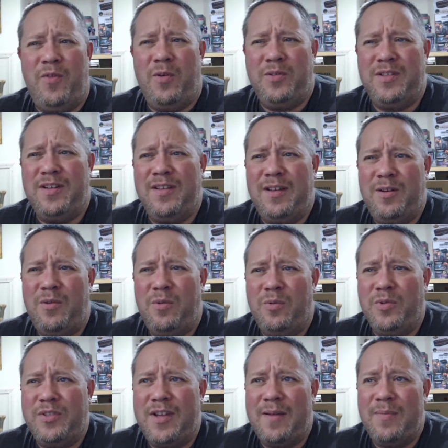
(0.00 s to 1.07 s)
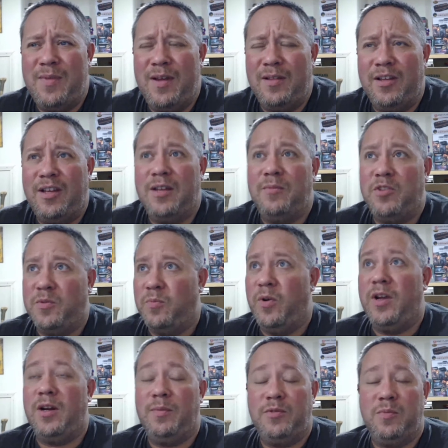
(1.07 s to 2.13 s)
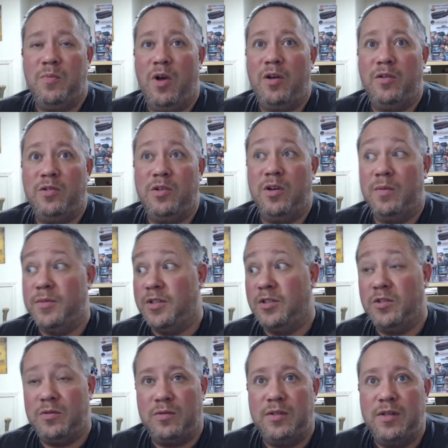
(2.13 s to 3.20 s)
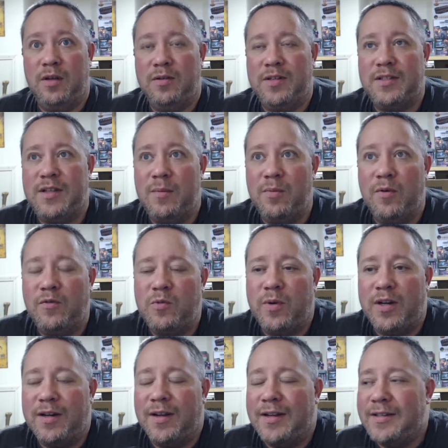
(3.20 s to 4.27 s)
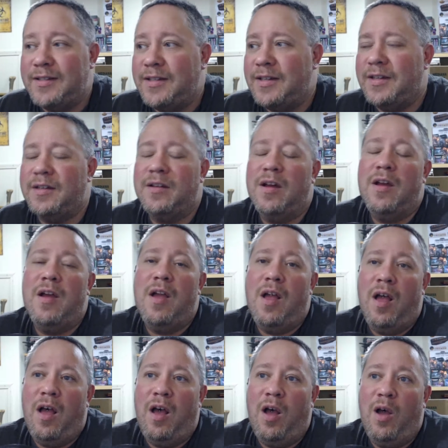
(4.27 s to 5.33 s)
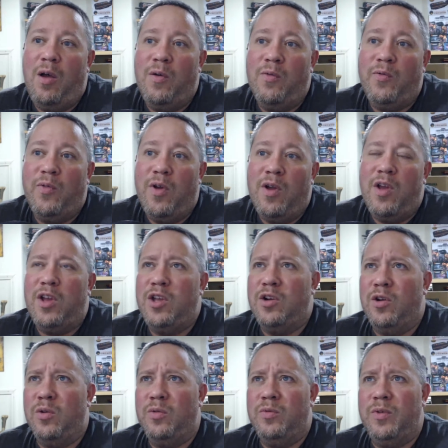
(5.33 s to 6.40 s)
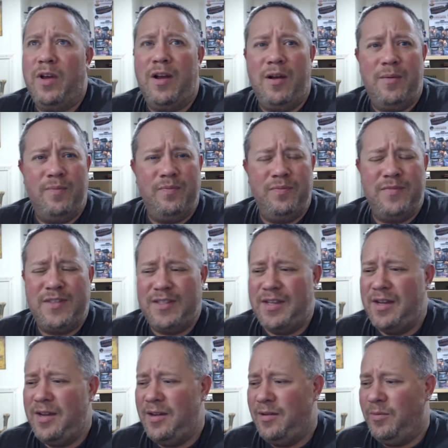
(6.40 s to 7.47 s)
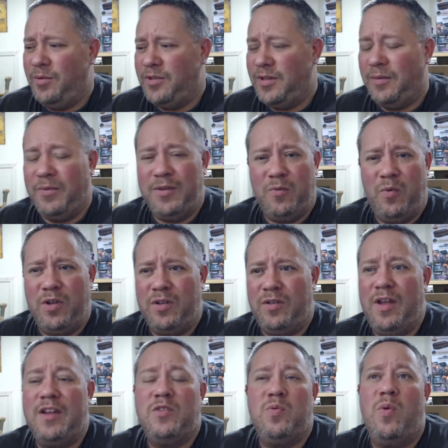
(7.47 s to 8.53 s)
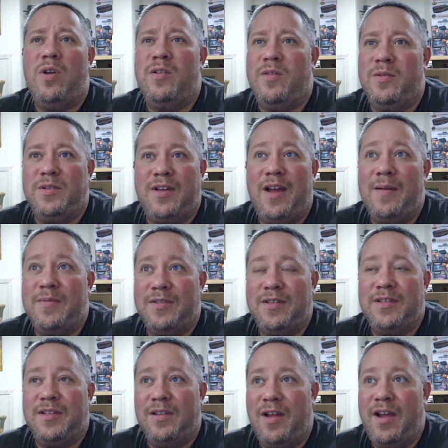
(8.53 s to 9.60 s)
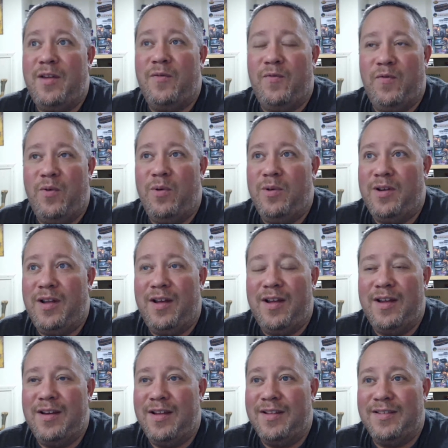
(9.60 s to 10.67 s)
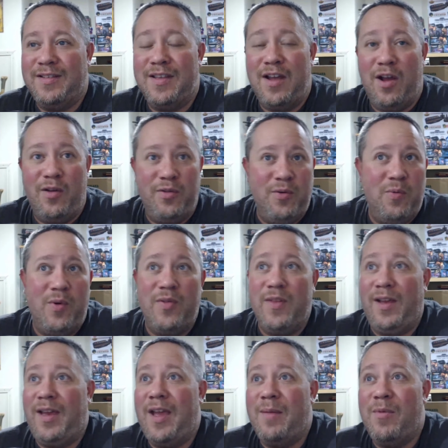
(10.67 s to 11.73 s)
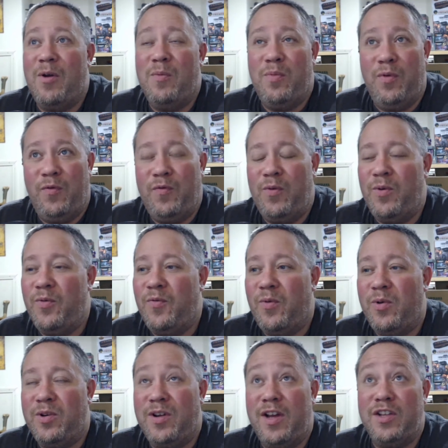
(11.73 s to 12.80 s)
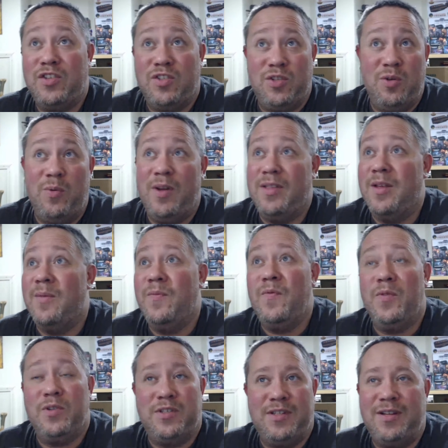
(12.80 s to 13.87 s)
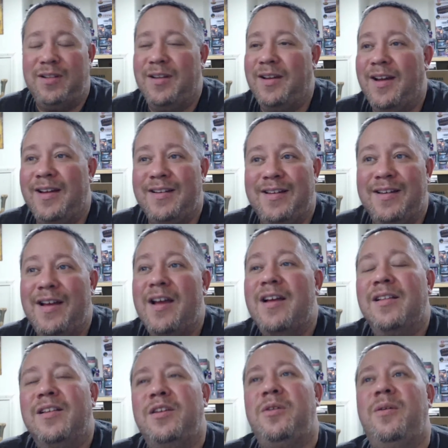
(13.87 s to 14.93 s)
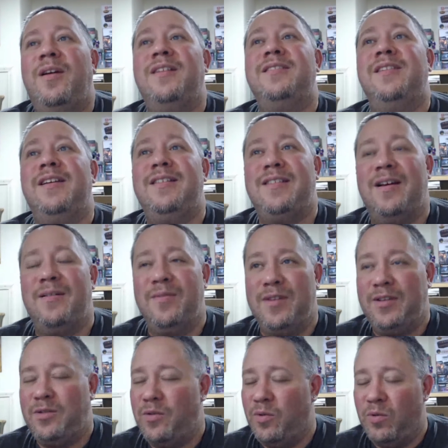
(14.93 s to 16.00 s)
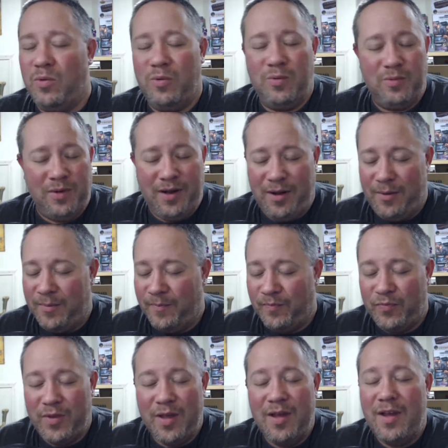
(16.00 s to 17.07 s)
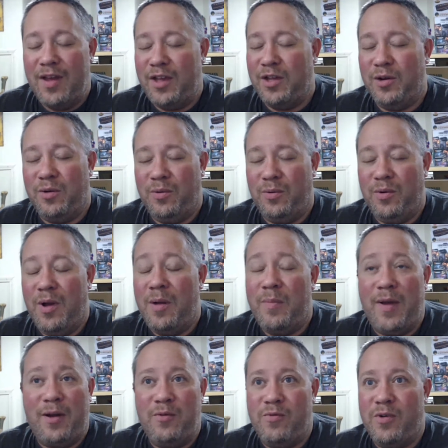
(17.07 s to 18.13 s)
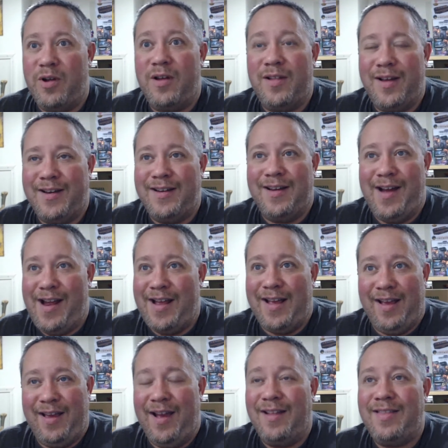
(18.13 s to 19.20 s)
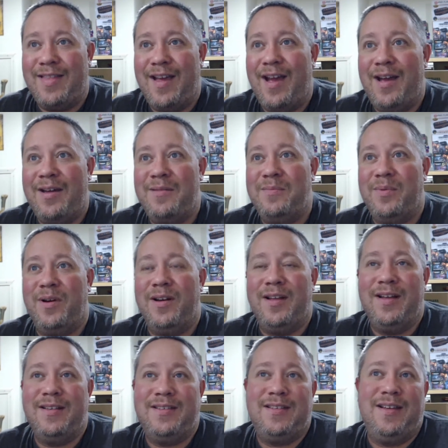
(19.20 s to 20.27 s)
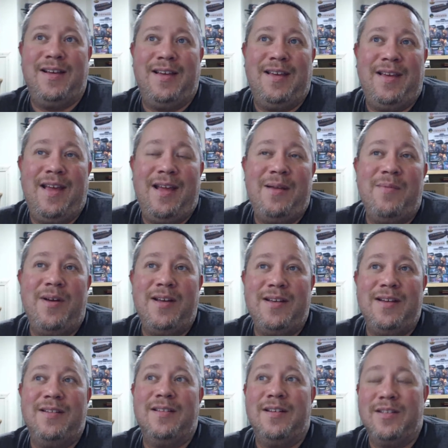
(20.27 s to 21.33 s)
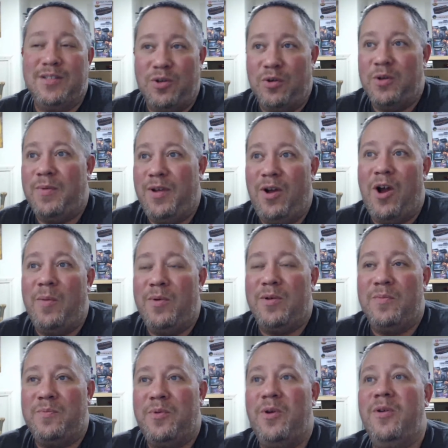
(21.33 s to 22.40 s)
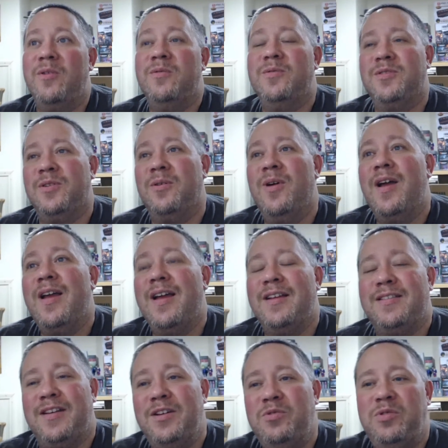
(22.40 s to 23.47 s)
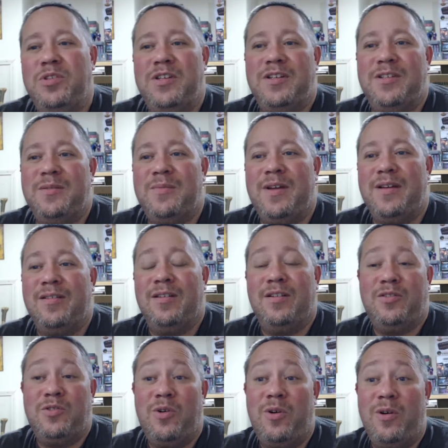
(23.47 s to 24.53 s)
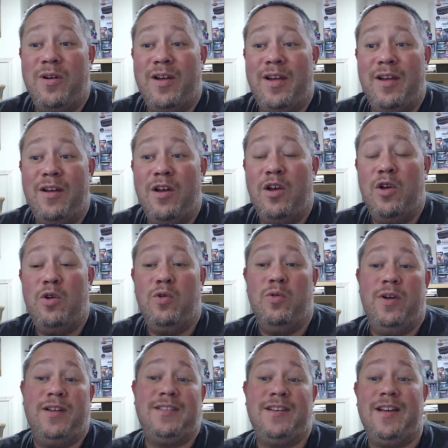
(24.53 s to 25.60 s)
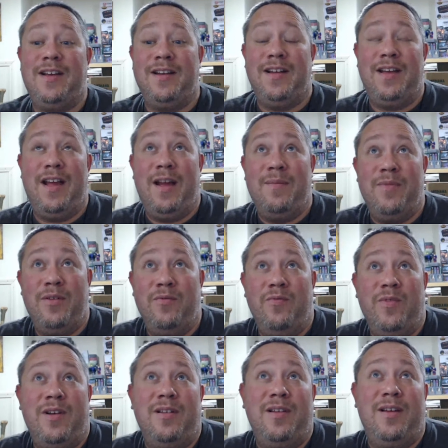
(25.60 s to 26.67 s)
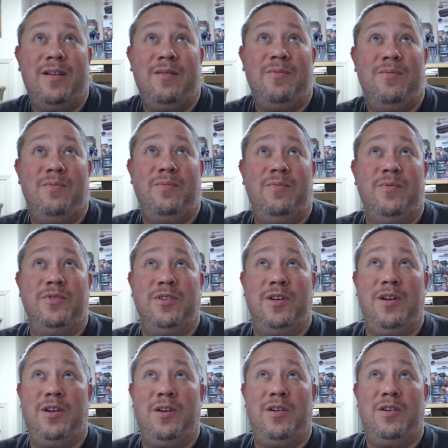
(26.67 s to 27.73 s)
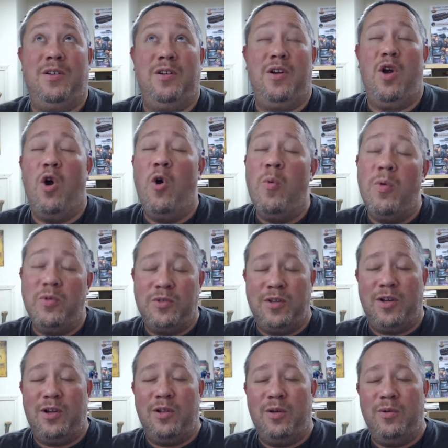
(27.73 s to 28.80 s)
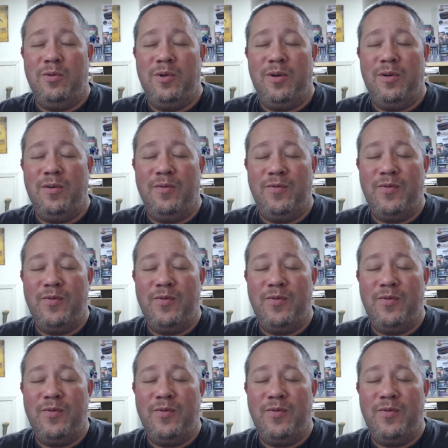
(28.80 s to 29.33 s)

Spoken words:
into that whole same thing, like, to bring it up to modern terms in December of 2019 of, it's one of those games that's like Fortnite. It's the other one that came out before Fortnite, suing them for stealing idea. Like, you guys laid down this whole, battle royale idea. I get that, but it's a game idea that is going to be copied and borrowed. So it's interesting to me that Atari, who had taken a game that really was almost a clone of